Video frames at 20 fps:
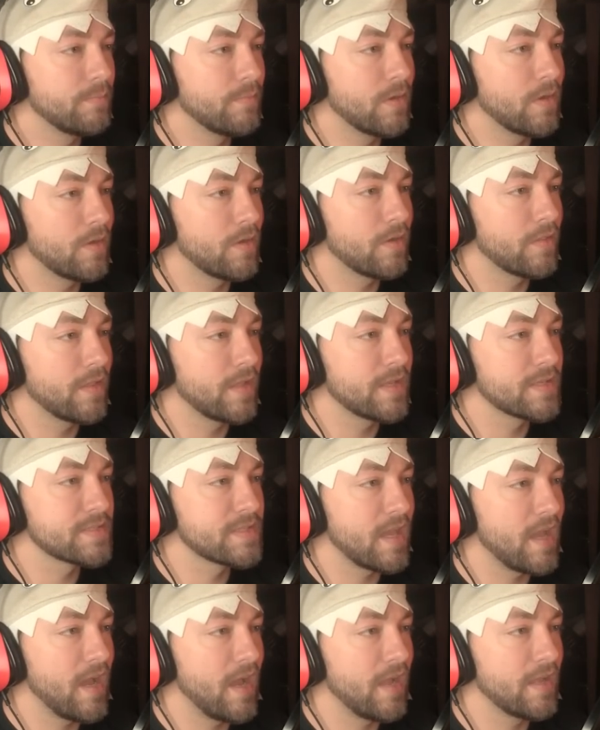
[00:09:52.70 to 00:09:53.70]
murder these
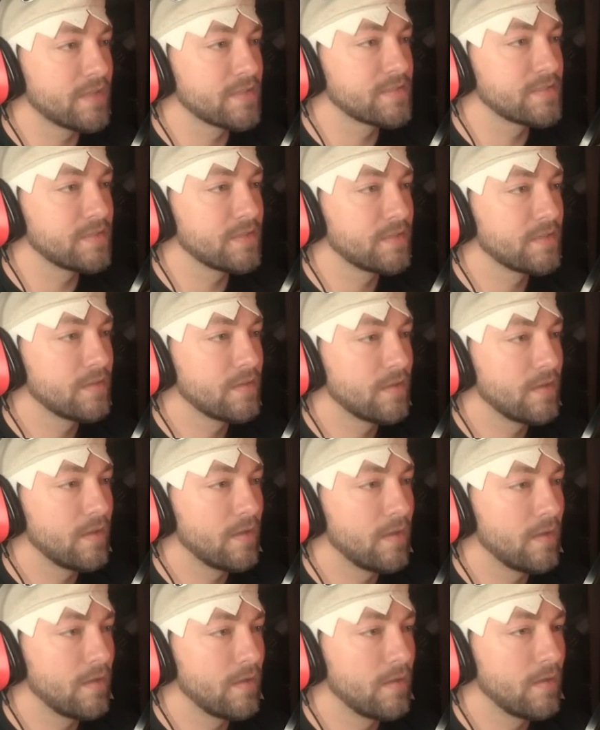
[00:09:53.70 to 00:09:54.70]
guys.
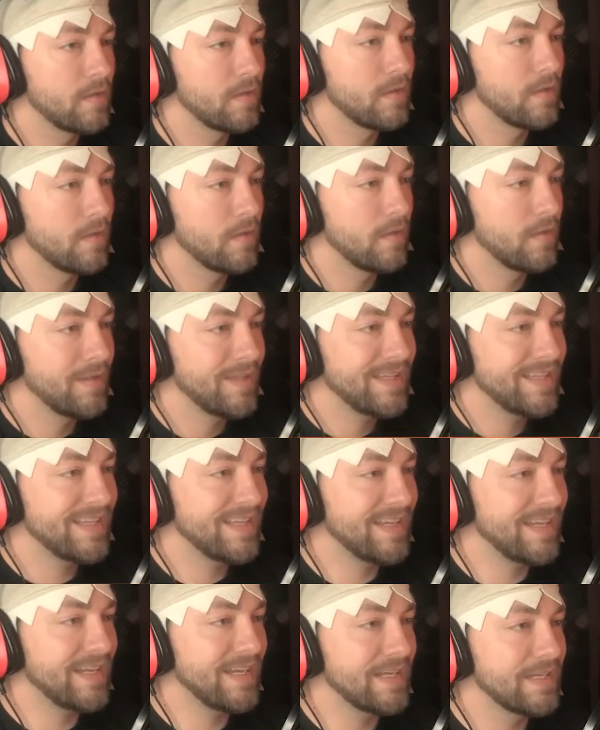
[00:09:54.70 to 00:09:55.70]

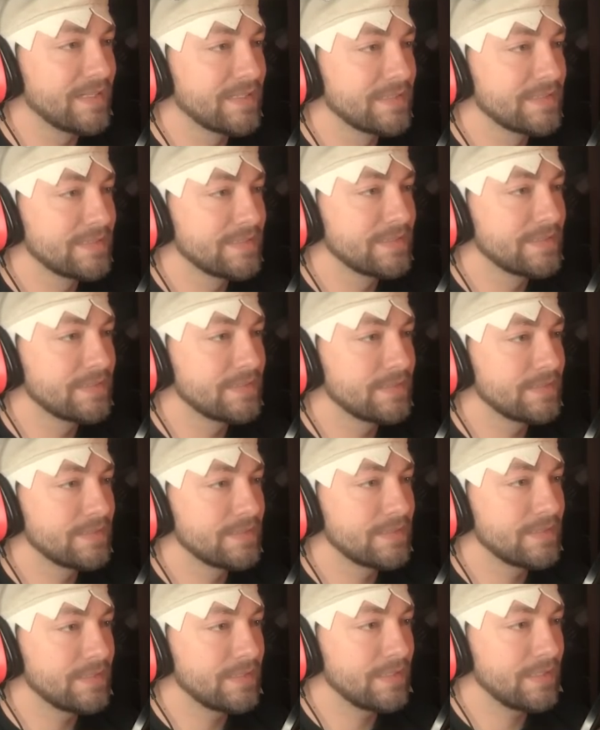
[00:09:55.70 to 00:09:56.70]
Yeah.
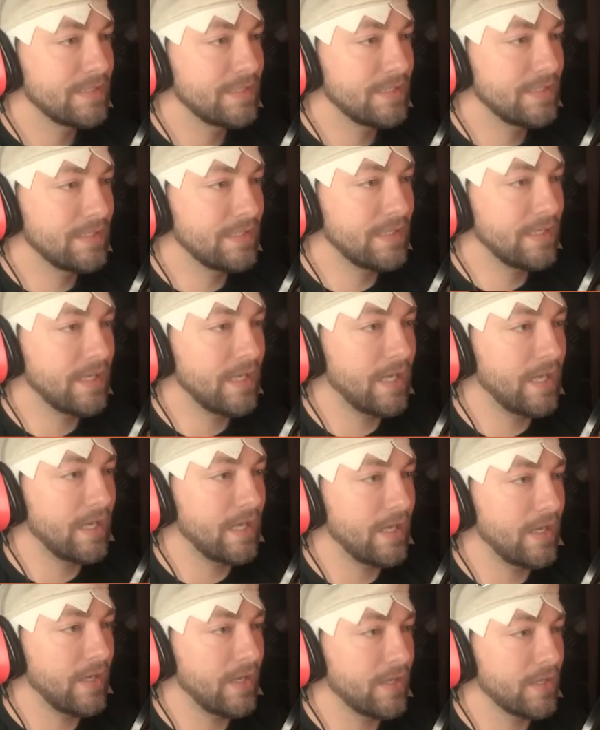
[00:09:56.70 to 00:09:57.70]
Ah,
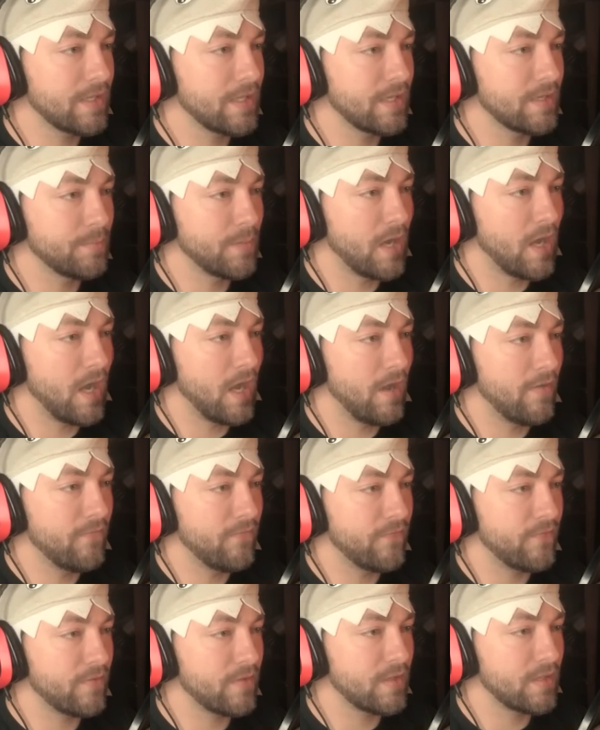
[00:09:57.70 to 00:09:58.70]
cut them
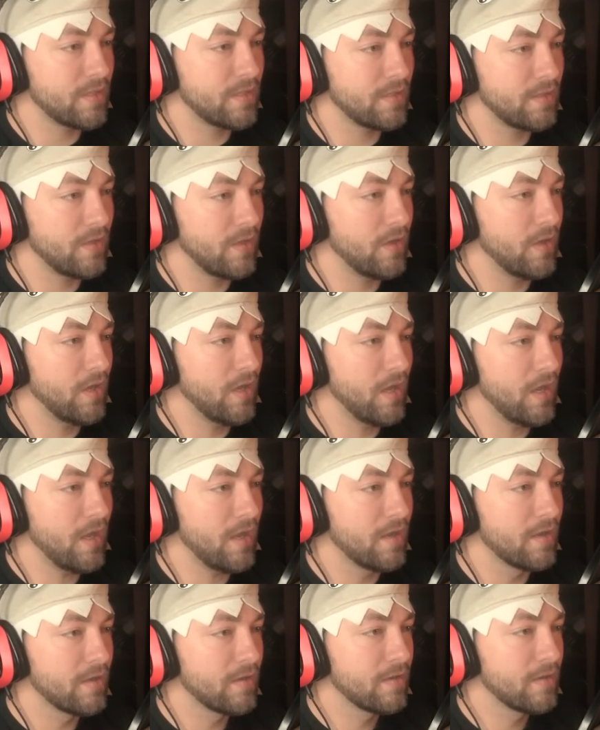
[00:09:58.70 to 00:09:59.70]
off.
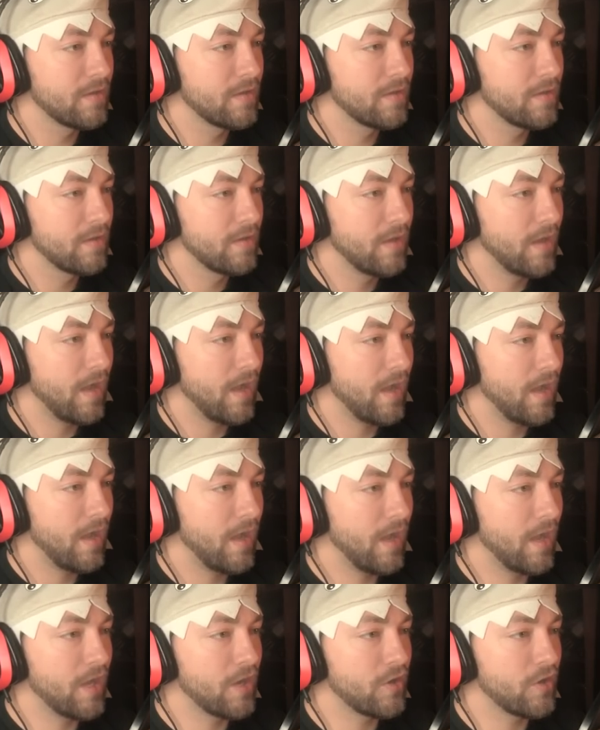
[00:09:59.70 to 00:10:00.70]
Ah!
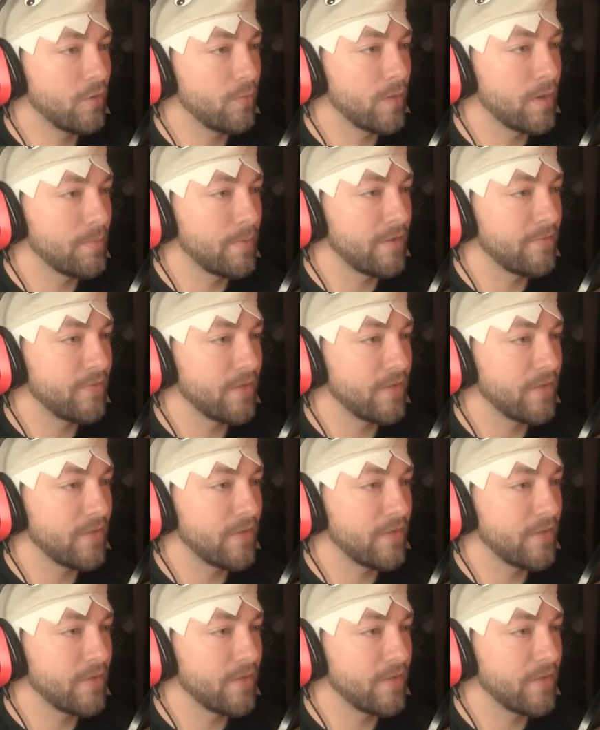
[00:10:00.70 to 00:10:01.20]
I don't know where my